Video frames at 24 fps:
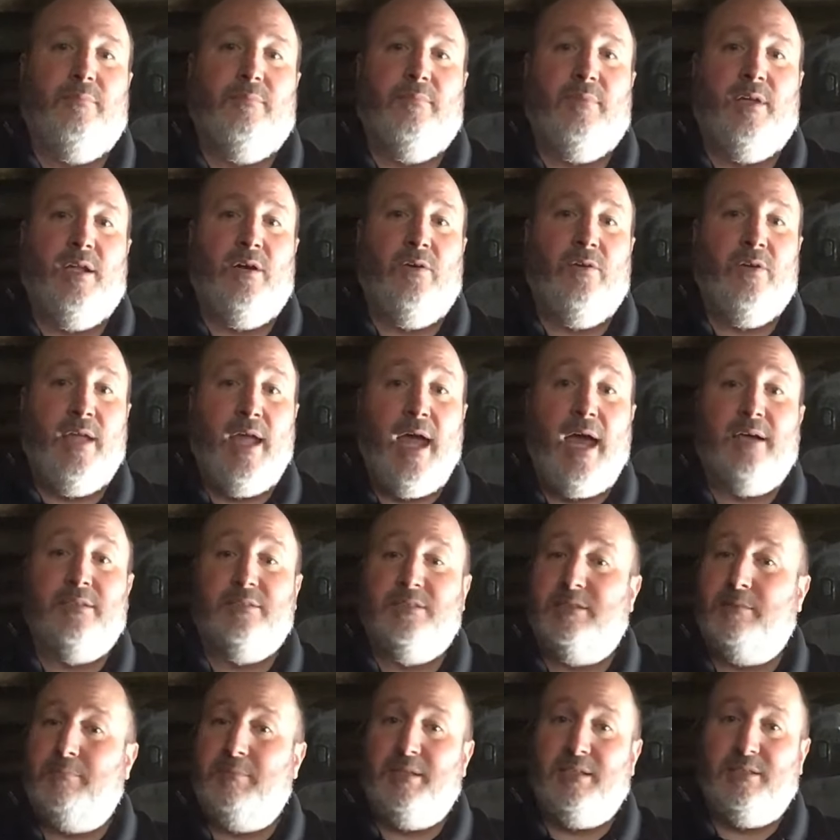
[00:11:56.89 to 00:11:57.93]
You know, yeah,
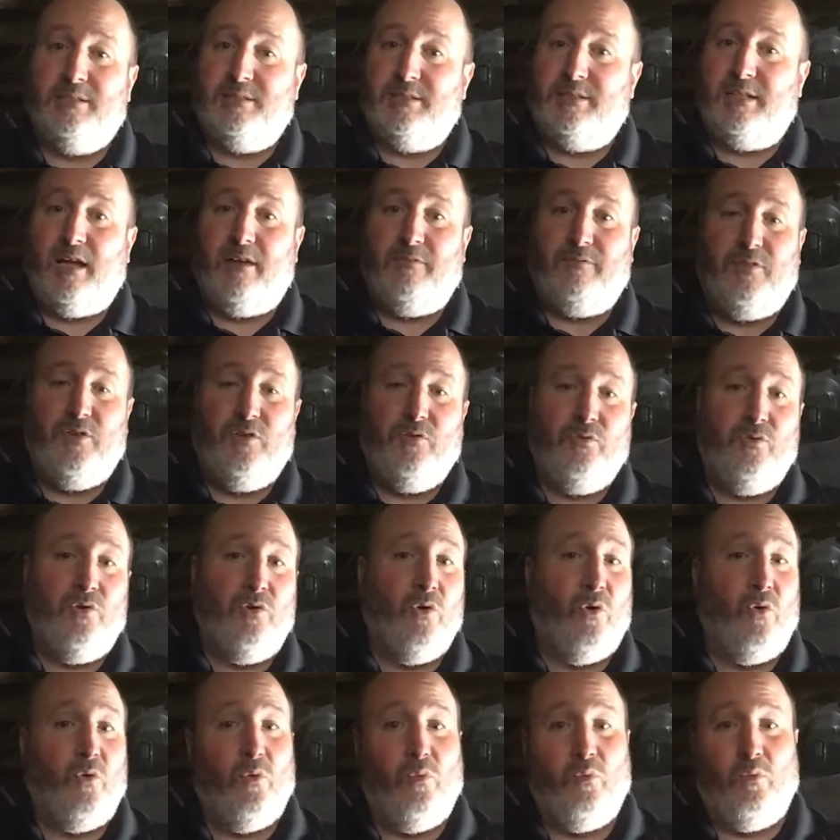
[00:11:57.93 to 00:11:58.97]
some of the stuff you
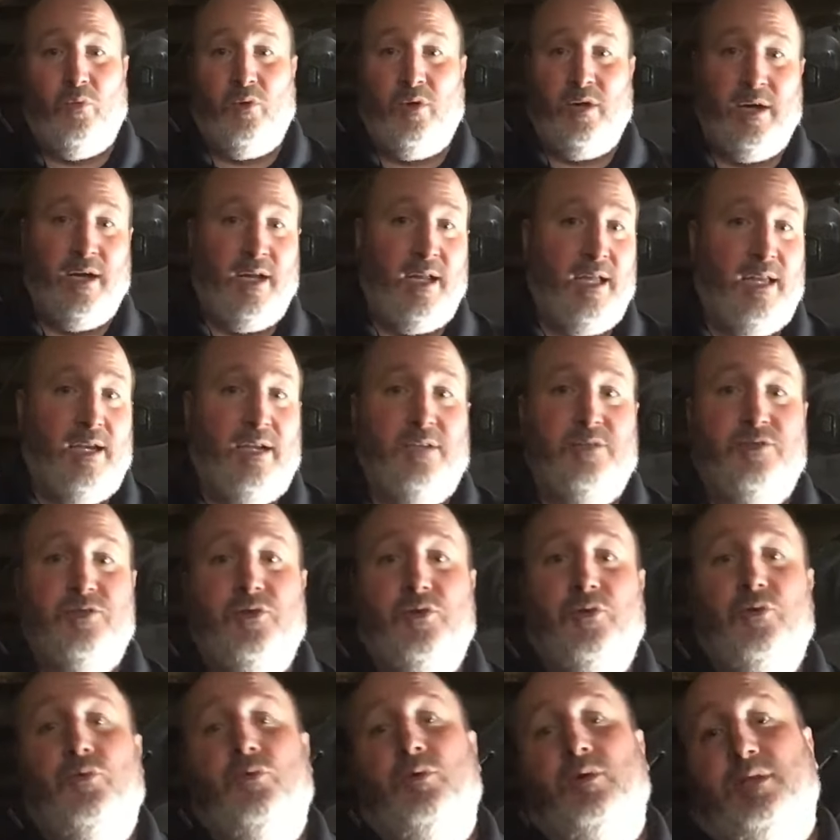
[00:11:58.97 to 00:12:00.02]
don't want to get
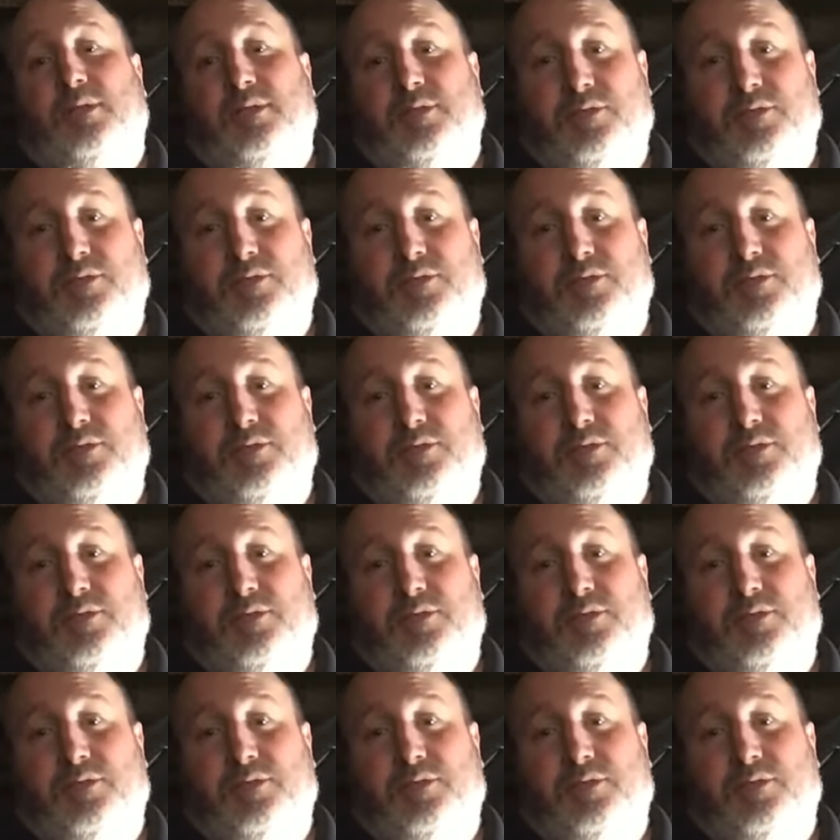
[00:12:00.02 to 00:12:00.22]
into with the